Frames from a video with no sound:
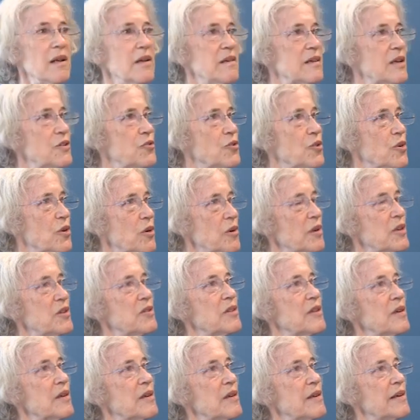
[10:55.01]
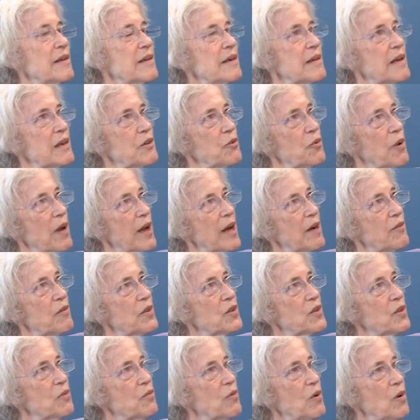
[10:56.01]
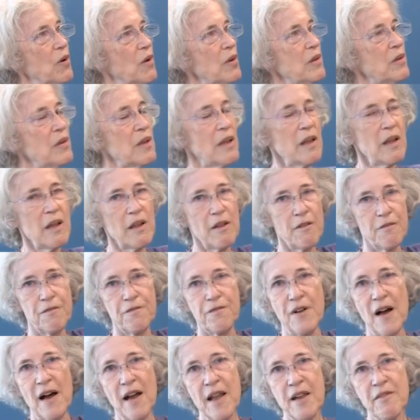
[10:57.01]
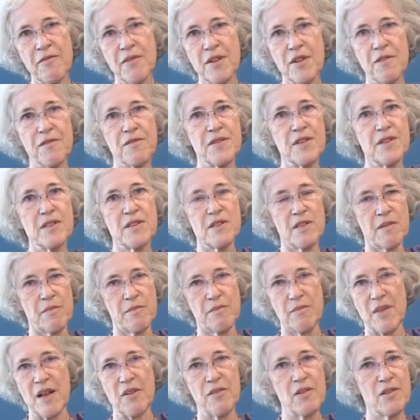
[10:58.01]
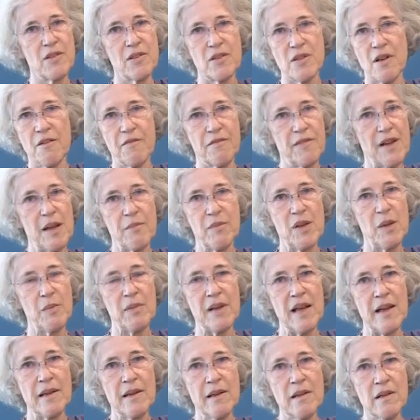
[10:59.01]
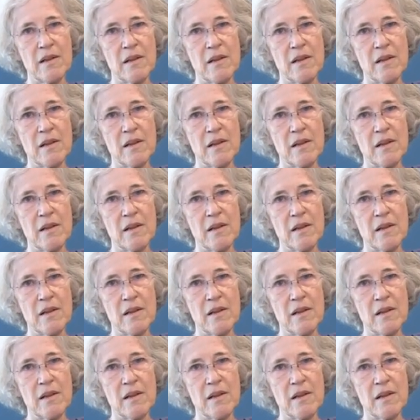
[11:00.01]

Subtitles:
that you go into the clinic and you have on the wall five different methods of family planning,